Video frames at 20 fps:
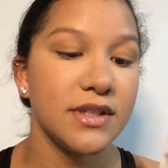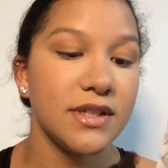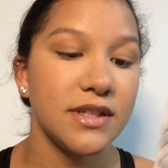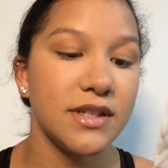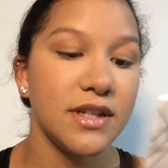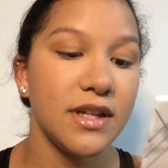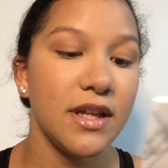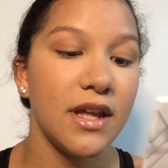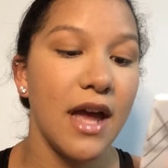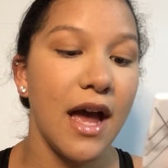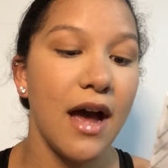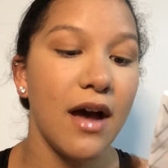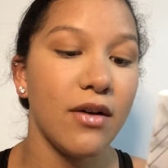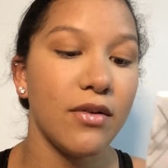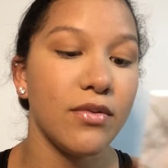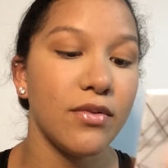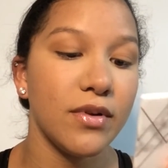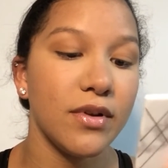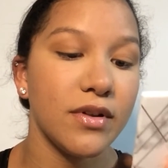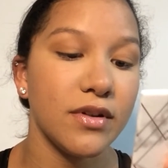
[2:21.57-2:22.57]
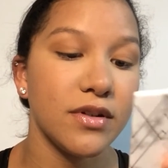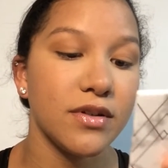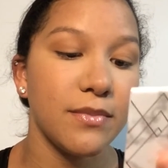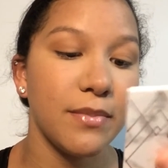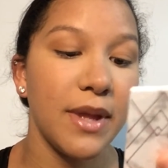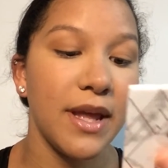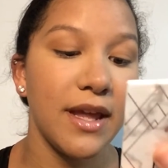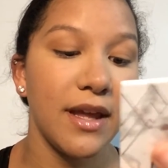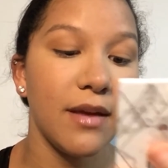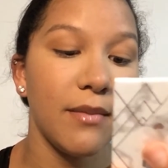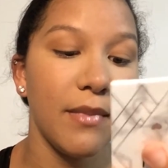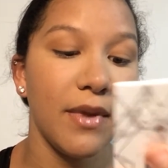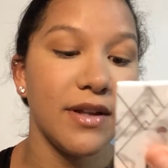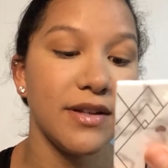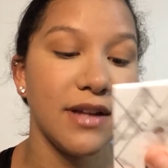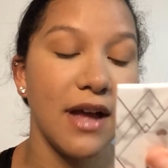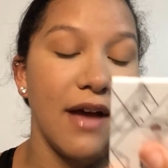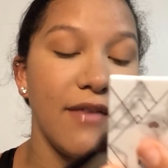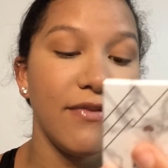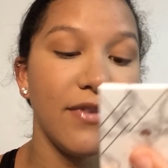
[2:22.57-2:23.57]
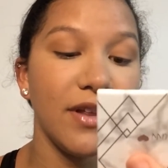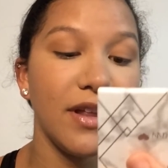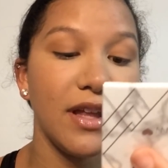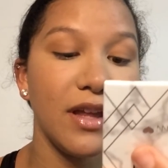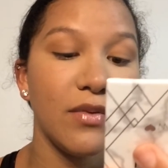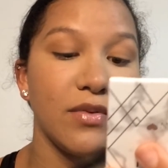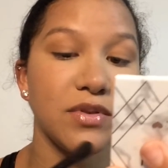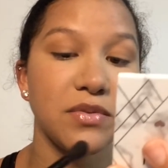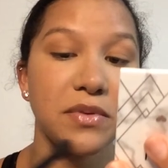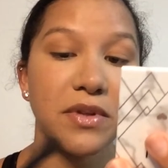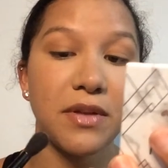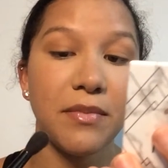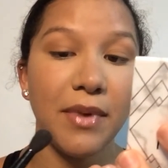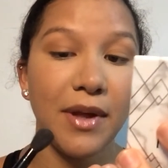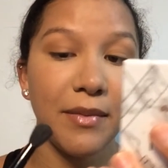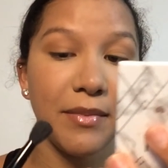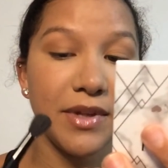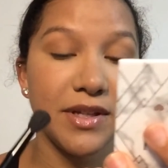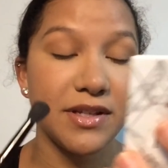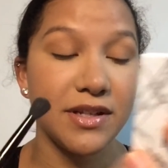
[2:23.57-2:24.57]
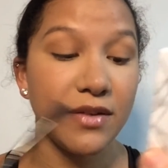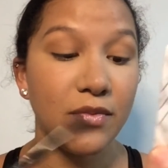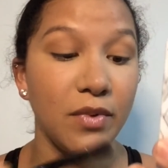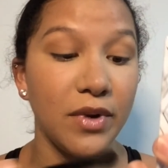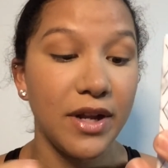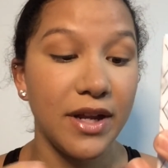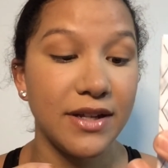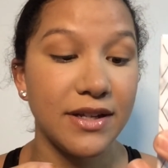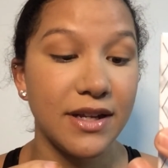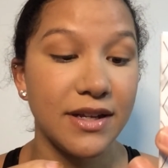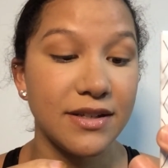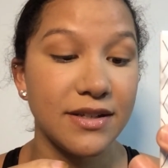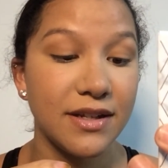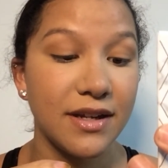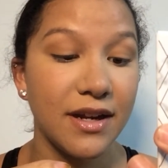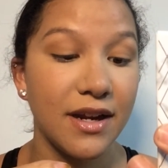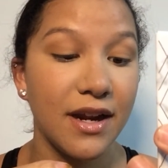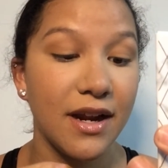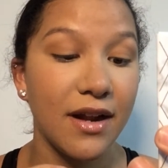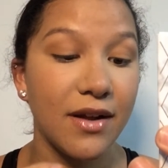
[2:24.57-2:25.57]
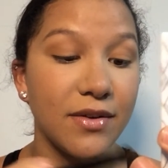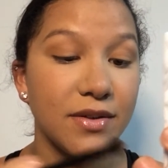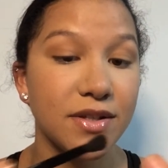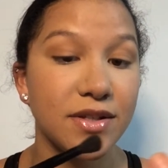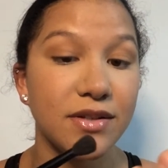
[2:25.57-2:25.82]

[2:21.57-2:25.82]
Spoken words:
see how I feel like it was really pigmented when I tested it out,